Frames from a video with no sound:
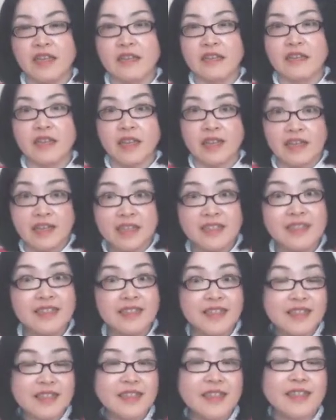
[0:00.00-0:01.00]

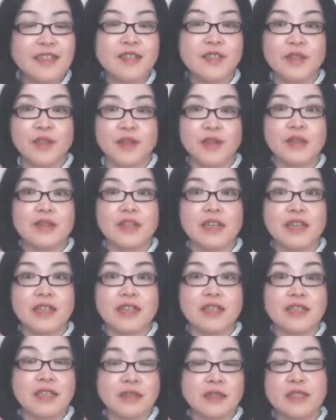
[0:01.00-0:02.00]
sentences, the
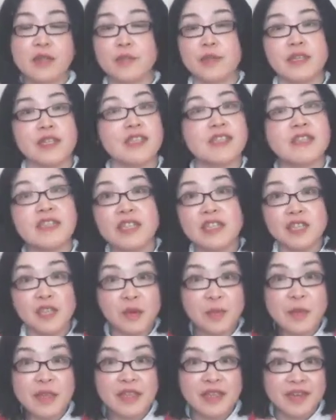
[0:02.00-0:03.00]
Japanese
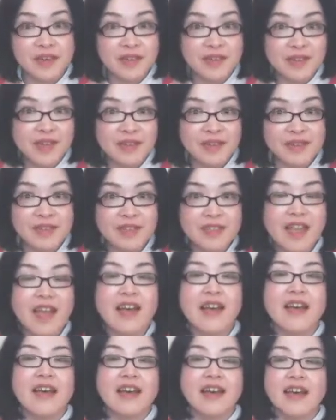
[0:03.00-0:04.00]
listening materials,
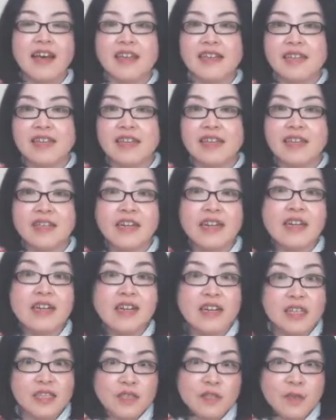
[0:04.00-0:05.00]
and then
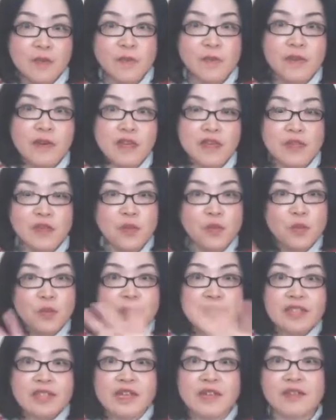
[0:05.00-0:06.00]
listen first
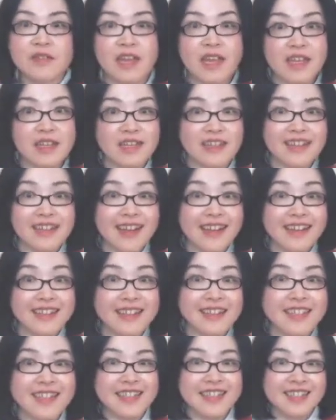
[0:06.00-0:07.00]
without any
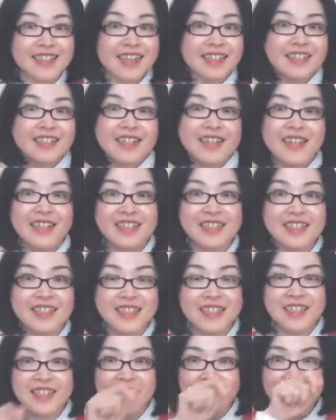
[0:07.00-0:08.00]
text. Just
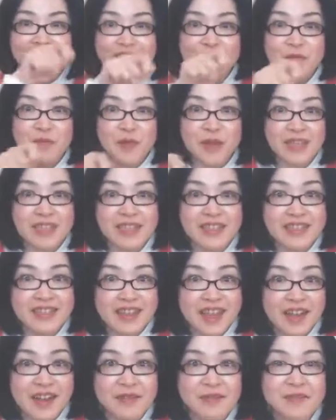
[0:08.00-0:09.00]
listen and then write it
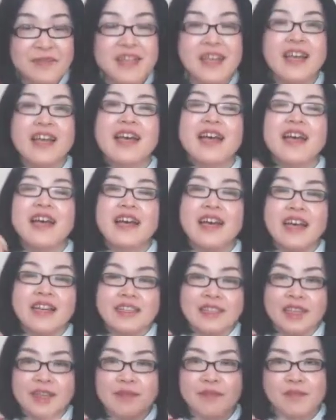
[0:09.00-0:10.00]
down.
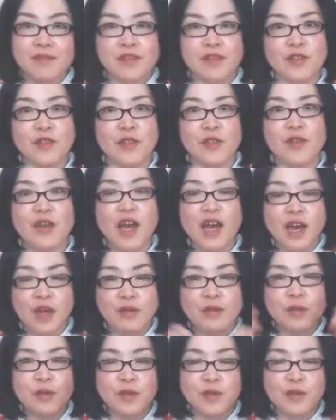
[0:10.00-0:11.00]
And then,
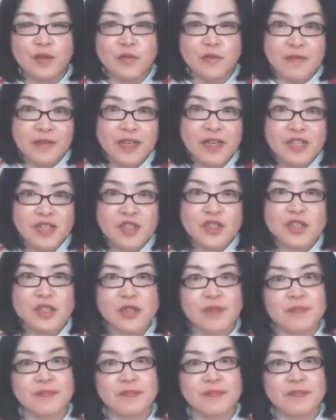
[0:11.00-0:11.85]
after you finish,